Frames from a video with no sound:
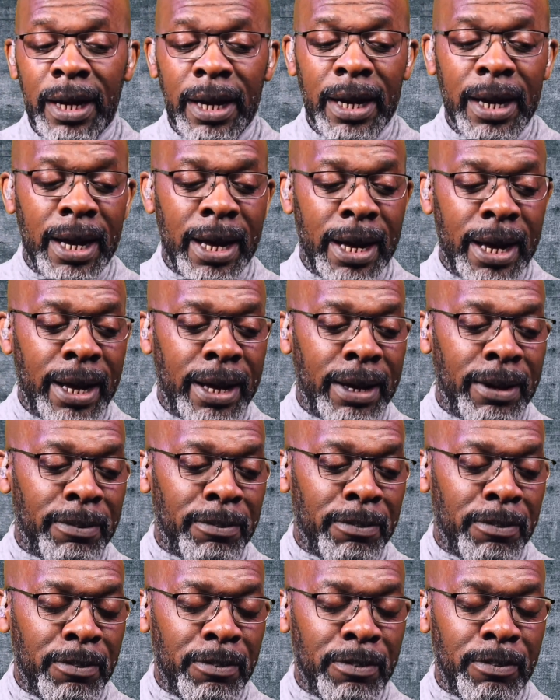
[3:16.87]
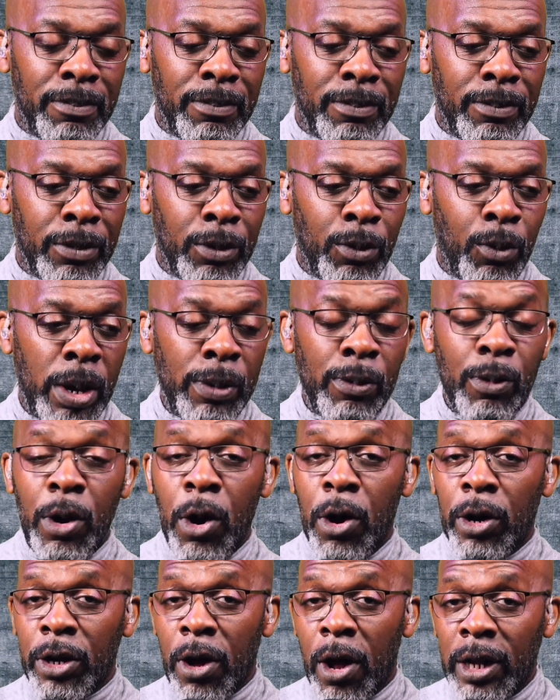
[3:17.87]
when we go
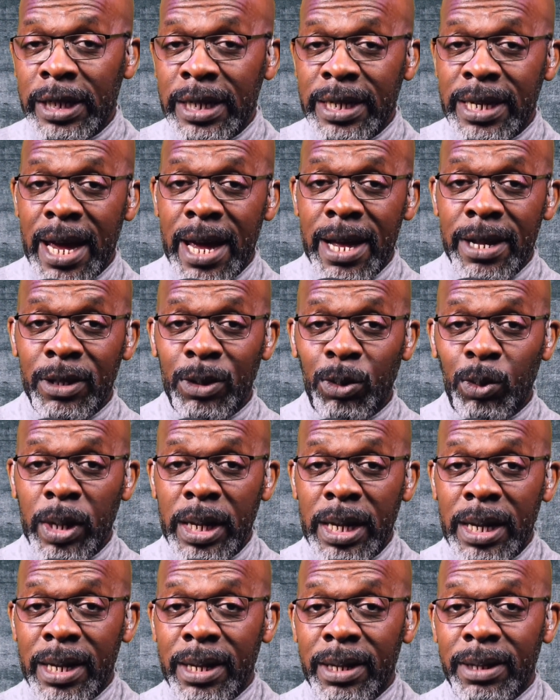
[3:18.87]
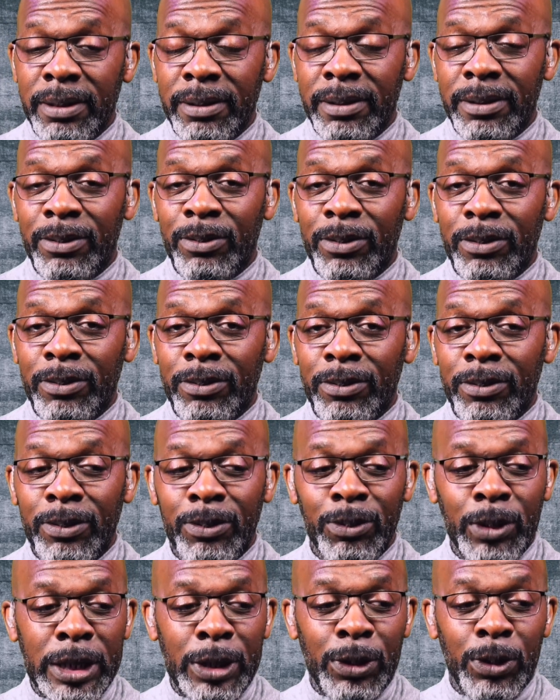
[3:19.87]
on holidays, we
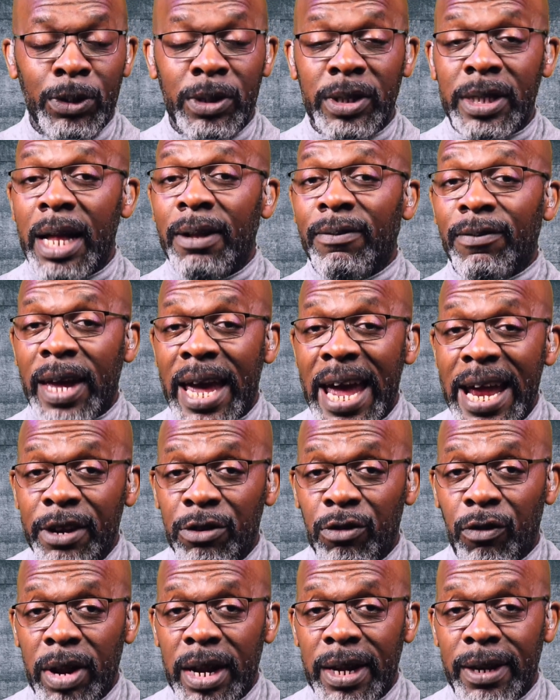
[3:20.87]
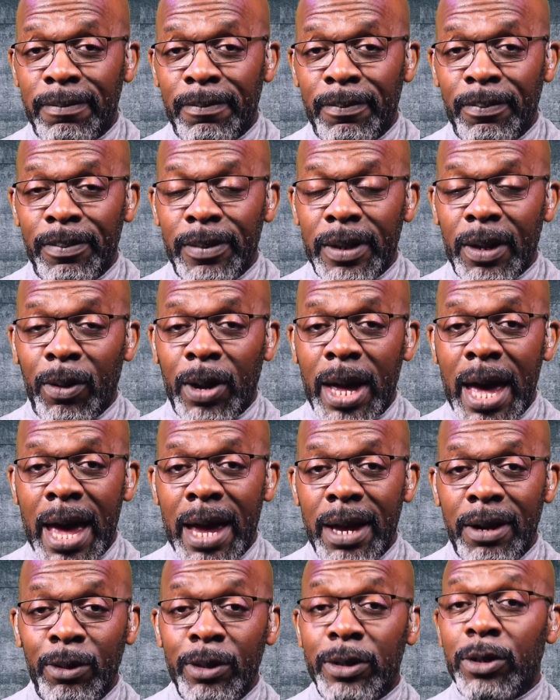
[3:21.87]
do self-catering,
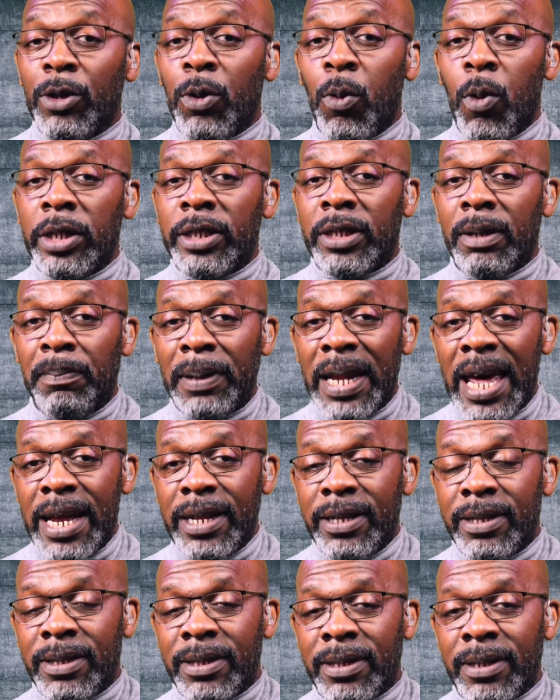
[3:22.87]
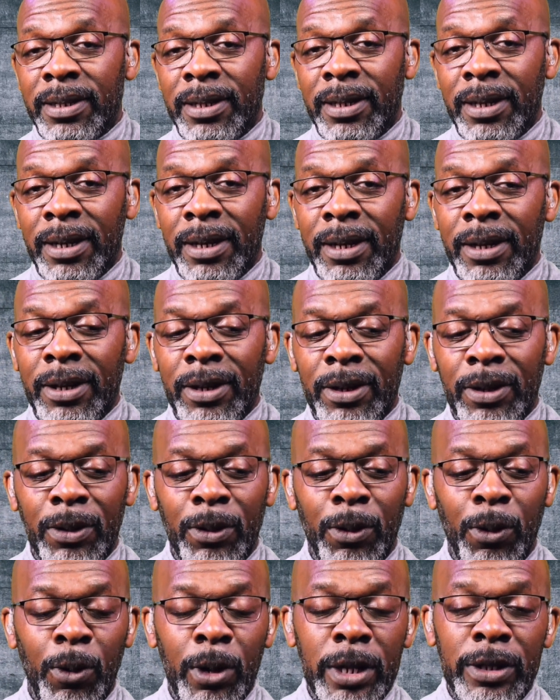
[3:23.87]
okay? Who's going to wash the plates?
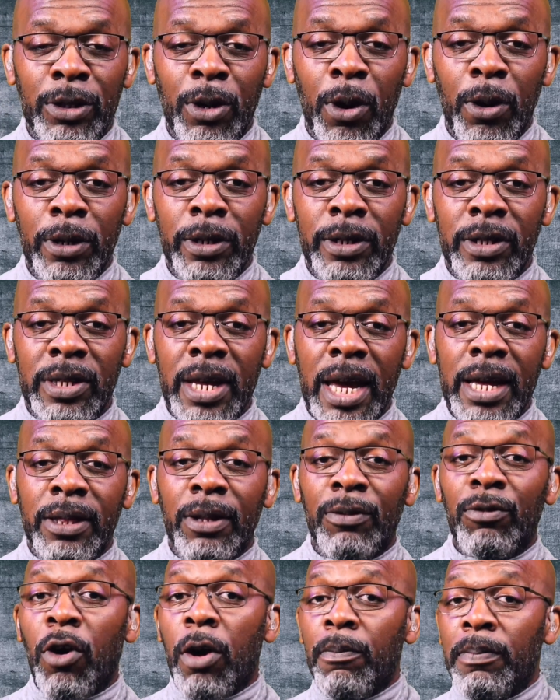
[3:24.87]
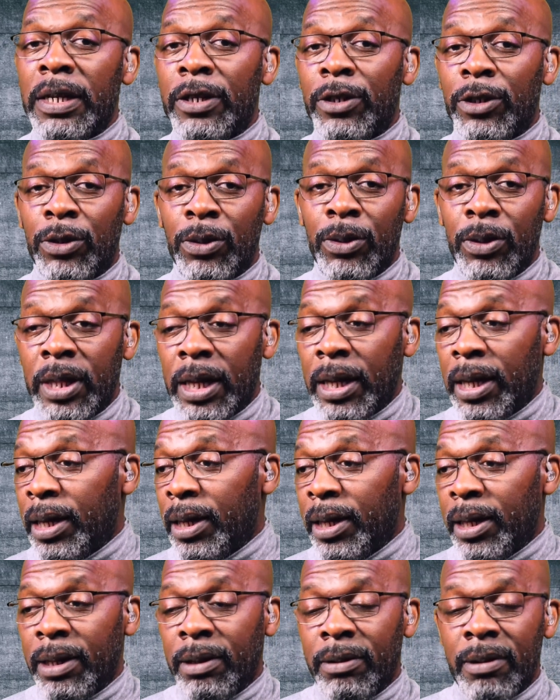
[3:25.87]
Who is going to take the rubbish to
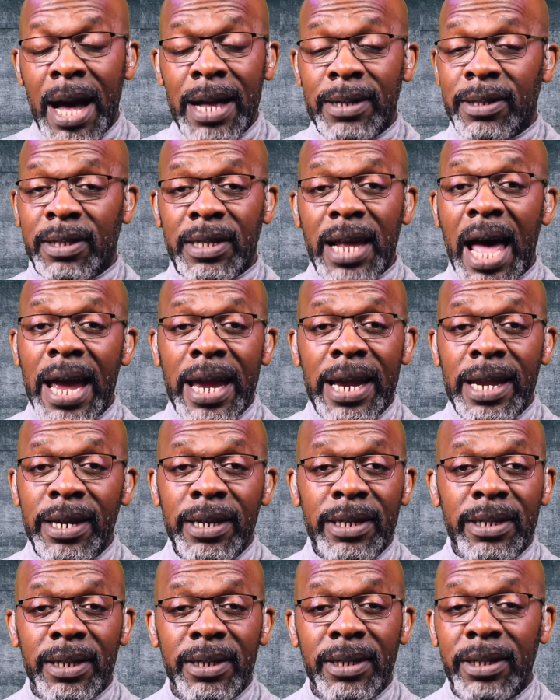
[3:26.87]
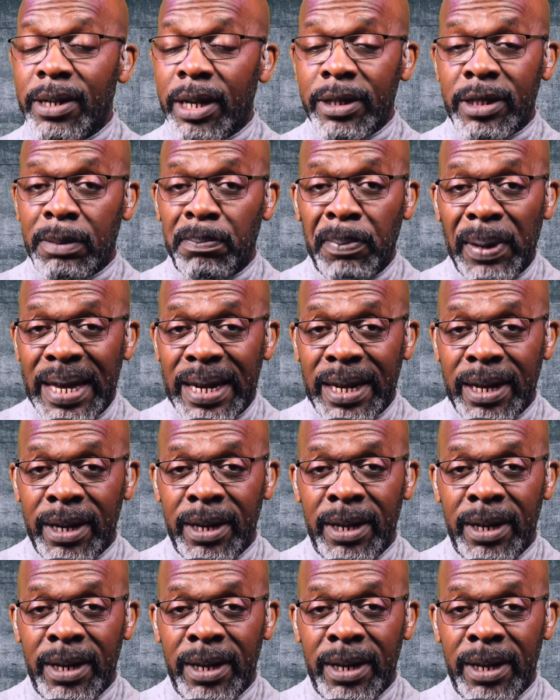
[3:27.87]
the assigned dustbin?